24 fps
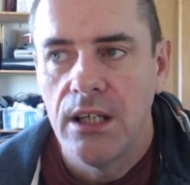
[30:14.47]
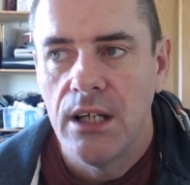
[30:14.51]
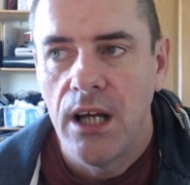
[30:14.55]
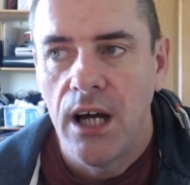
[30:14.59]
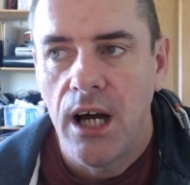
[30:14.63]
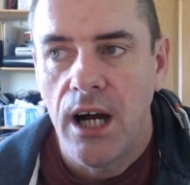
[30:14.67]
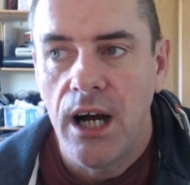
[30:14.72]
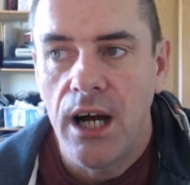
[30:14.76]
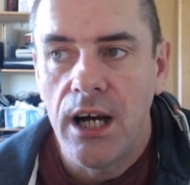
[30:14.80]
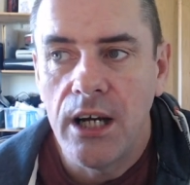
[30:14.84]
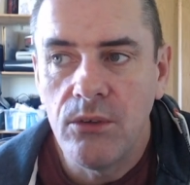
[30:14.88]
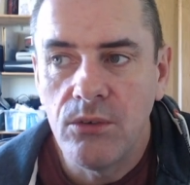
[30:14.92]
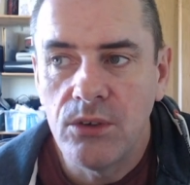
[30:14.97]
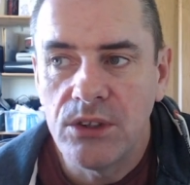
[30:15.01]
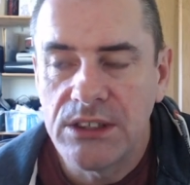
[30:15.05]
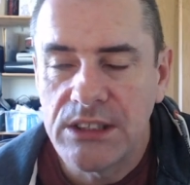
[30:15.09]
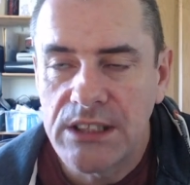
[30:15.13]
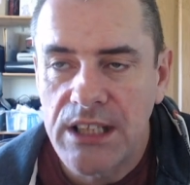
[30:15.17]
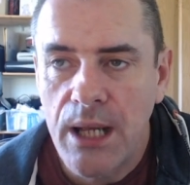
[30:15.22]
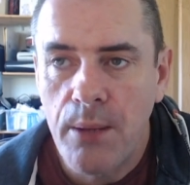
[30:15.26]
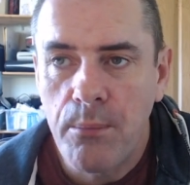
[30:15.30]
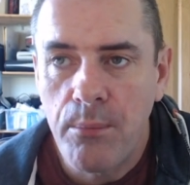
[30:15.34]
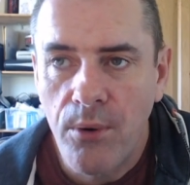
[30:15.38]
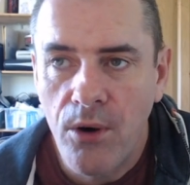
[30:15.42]
I would
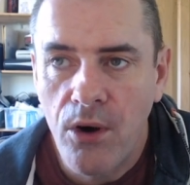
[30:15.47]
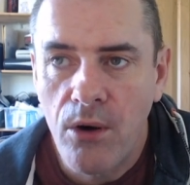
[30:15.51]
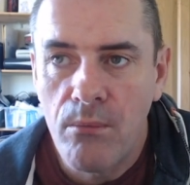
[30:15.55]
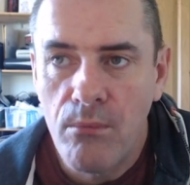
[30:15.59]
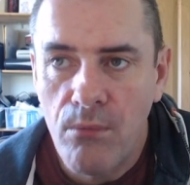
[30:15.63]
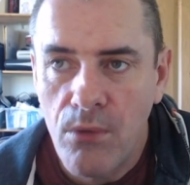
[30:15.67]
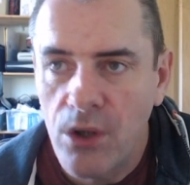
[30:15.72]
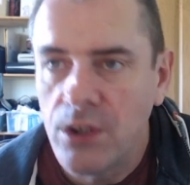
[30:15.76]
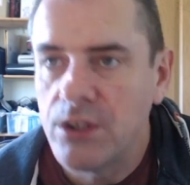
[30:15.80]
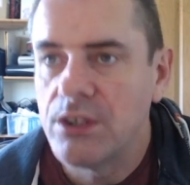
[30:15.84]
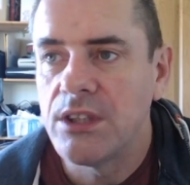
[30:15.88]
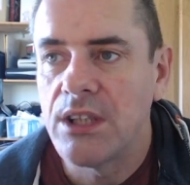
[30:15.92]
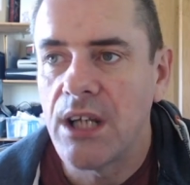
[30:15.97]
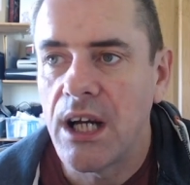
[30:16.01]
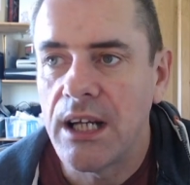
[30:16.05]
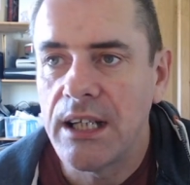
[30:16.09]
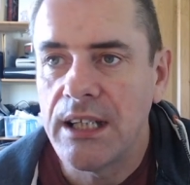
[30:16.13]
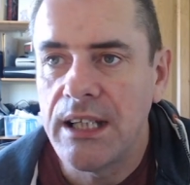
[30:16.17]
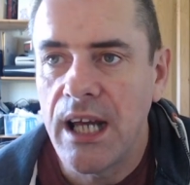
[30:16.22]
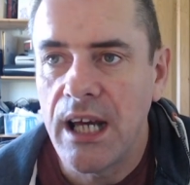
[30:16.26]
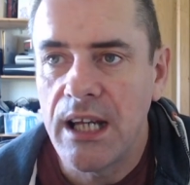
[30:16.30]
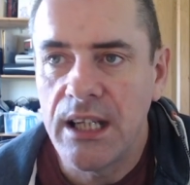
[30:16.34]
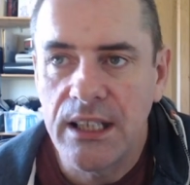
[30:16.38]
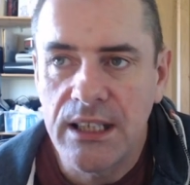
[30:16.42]
say per month I
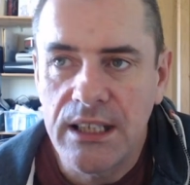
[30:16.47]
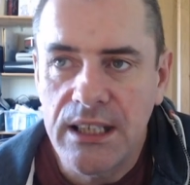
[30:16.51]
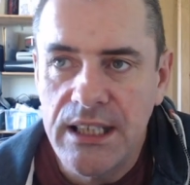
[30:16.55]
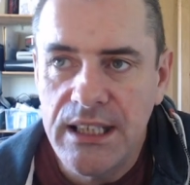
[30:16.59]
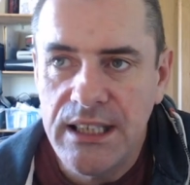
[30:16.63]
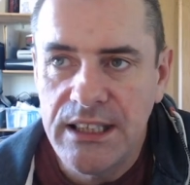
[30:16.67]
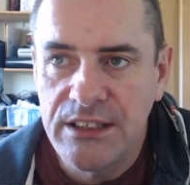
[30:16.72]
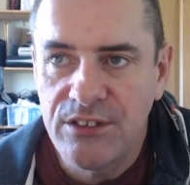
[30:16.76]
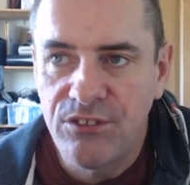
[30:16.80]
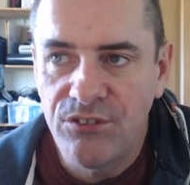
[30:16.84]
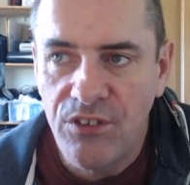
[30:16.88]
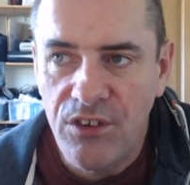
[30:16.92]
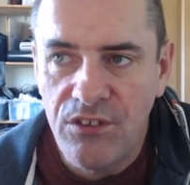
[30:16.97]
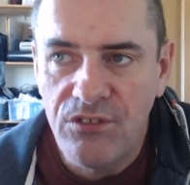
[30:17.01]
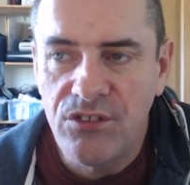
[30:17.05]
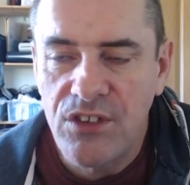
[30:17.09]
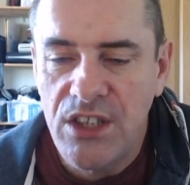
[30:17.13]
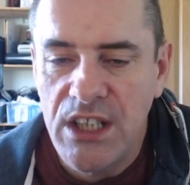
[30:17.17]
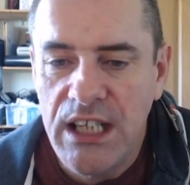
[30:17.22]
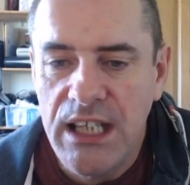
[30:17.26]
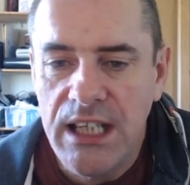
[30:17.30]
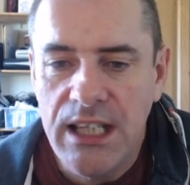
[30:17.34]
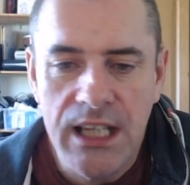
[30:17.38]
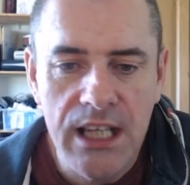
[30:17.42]
get at least
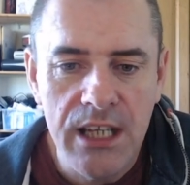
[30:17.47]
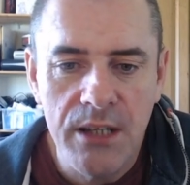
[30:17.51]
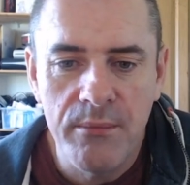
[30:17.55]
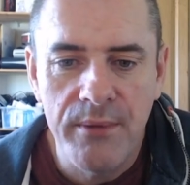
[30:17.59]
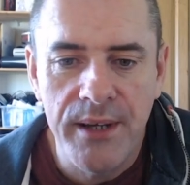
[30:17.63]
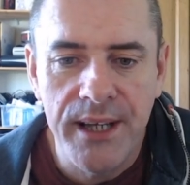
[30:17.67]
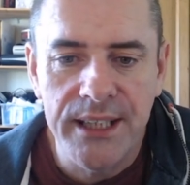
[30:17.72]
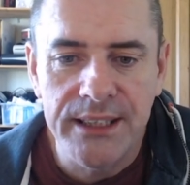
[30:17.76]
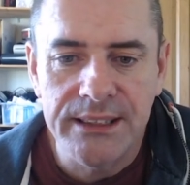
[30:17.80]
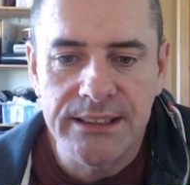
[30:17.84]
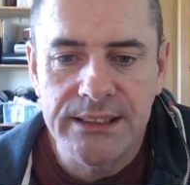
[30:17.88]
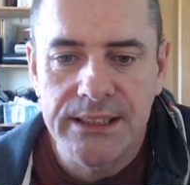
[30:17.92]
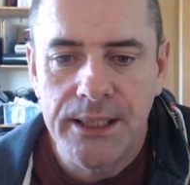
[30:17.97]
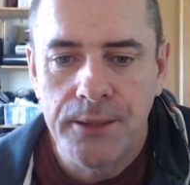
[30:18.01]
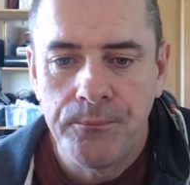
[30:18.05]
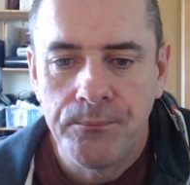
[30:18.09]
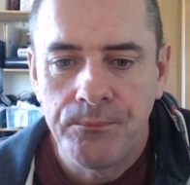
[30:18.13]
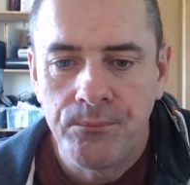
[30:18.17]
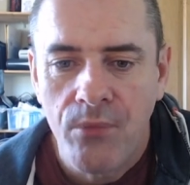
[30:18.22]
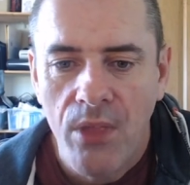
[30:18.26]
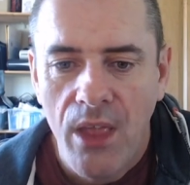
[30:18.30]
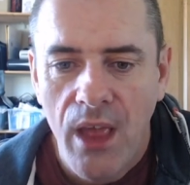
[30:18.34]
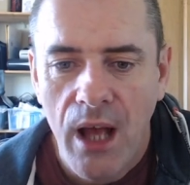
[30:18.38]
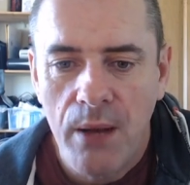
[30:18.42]
15 emails
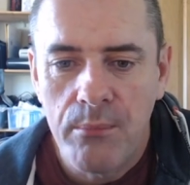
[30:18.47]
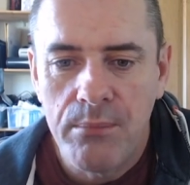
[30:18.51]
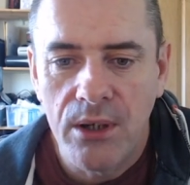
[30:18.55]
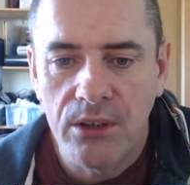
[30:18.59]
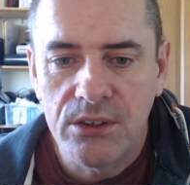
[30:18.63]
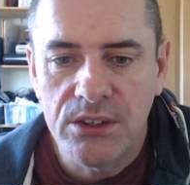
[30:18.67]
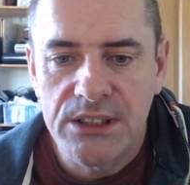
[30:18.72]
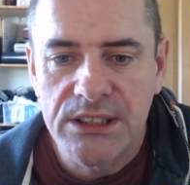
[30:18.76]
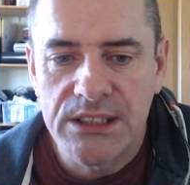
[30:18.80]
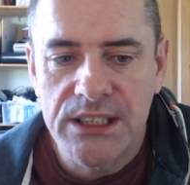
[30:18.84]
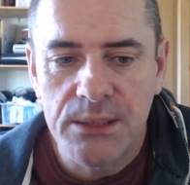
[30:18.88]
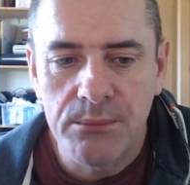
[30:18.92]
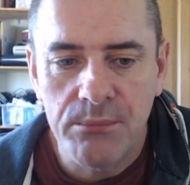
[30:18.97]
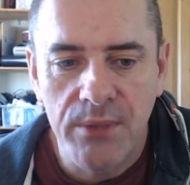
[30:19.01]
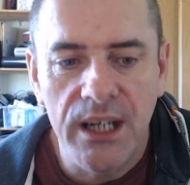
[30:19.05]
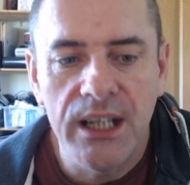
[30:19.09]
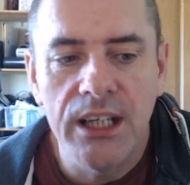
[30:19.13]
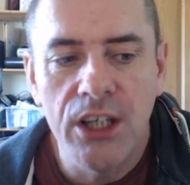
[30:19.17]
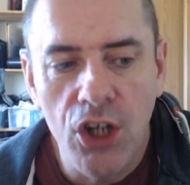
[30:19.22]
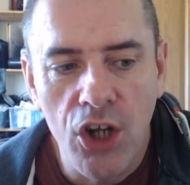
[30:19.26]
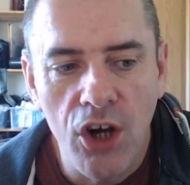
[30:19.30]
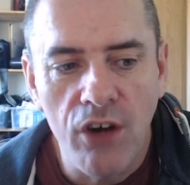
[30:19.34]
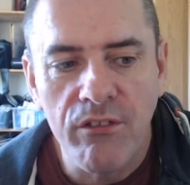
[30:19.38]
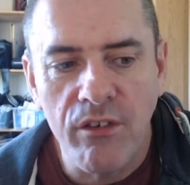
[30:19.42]
about my
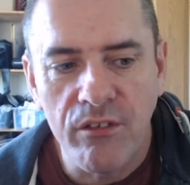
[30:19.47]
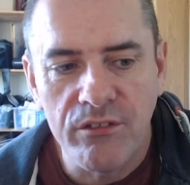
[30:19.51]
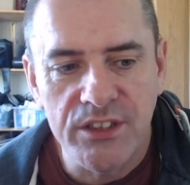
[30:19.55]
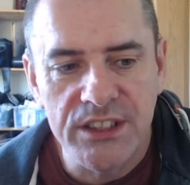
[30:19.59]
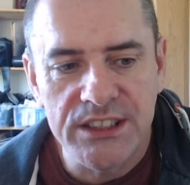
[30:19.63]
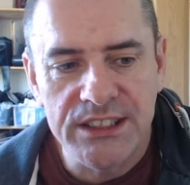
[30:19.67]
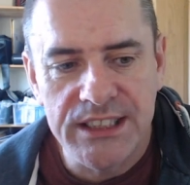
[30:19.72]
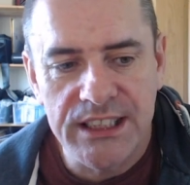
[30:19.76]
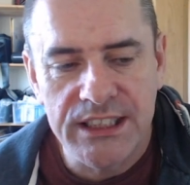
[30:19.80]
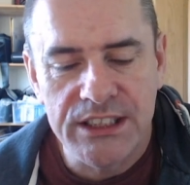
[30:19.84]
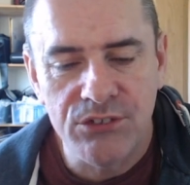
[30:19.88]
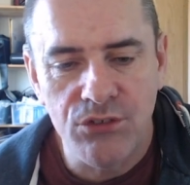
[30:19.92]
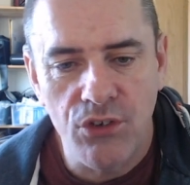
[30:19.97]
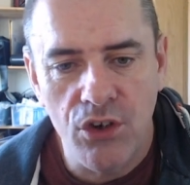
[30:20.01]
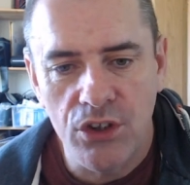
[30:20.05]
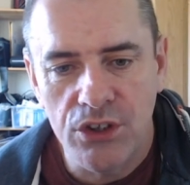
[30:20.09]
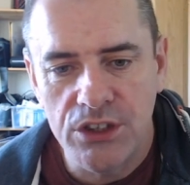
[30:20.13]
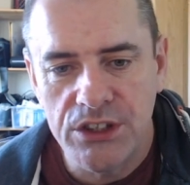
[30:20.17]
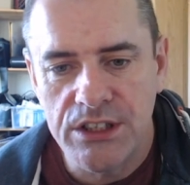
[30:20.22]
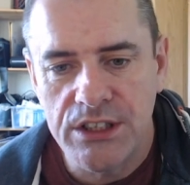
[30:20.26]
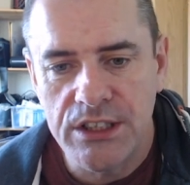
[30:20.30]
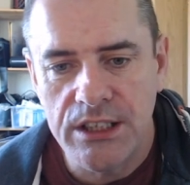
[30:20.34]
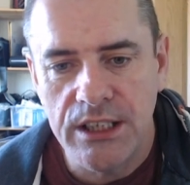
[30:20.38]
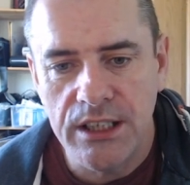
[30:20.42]
love of the
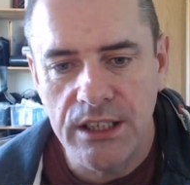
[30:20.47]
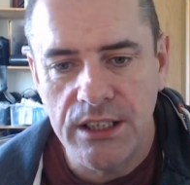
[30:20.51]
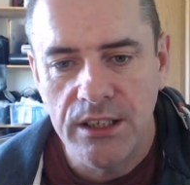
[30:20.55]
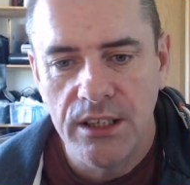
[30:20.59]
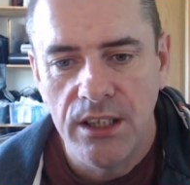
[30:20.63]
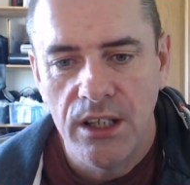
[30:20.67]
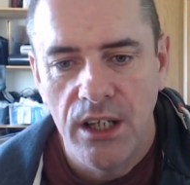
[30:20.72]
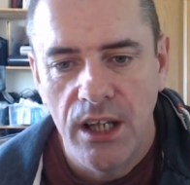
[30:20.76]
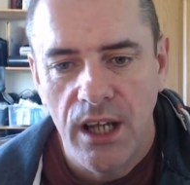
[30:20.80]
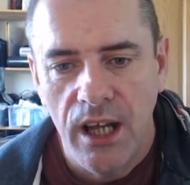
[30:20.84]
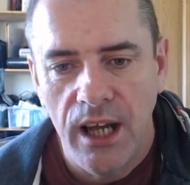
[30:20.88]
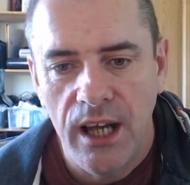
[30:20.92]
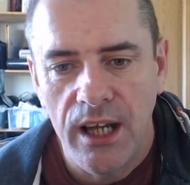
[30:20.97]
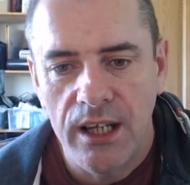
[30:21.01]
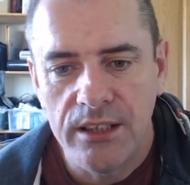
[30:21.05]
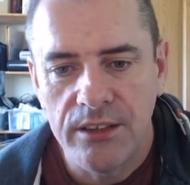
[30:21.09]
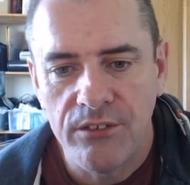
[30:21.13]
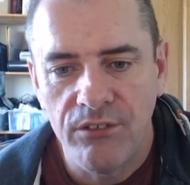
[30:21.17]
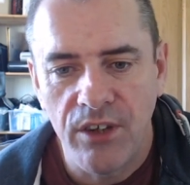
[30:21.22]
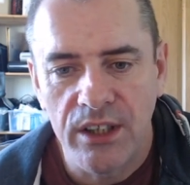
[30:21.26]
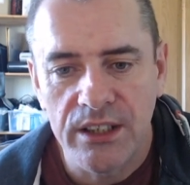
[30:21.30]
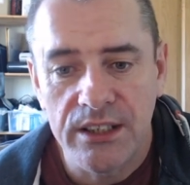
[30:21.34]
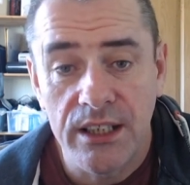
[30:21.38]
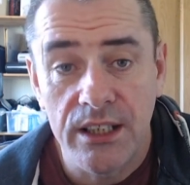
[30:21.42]
640D and the
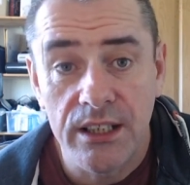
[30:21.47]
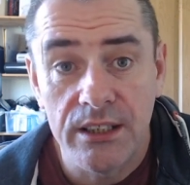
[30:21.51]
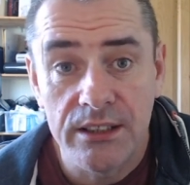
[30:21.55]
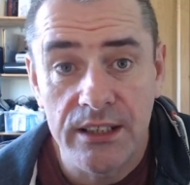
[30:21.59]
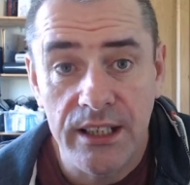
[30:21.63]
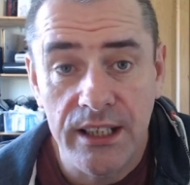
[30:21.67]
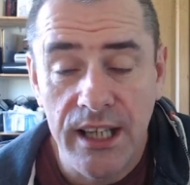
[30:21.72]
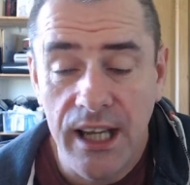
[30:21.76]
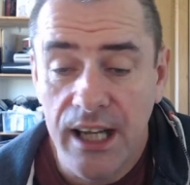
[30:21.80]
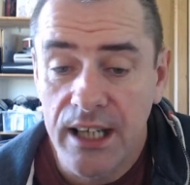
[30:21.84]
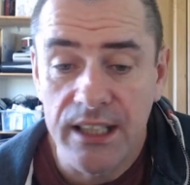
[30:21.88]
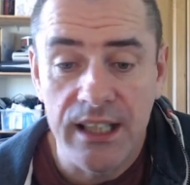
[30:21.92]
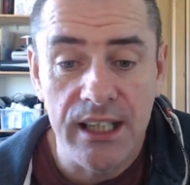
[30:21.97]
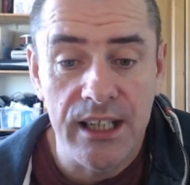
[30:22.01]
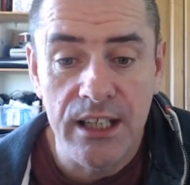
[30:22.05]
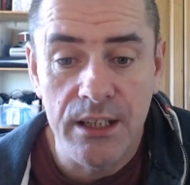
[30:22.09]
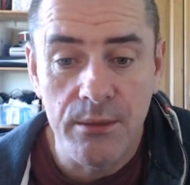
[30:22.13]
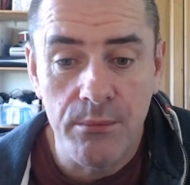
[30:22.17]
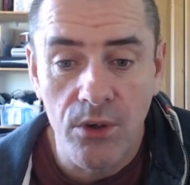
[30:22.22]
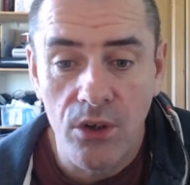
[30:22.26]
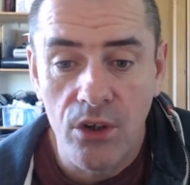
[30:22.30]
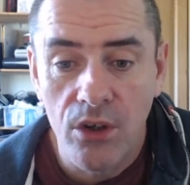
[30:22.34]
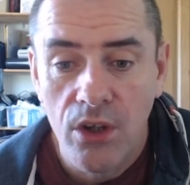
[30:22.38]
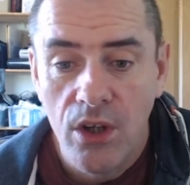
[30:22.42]
fact that they can't get any
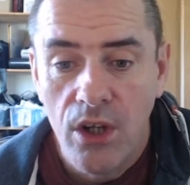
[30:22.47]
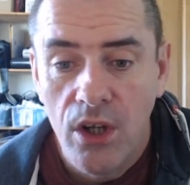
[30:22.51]
more.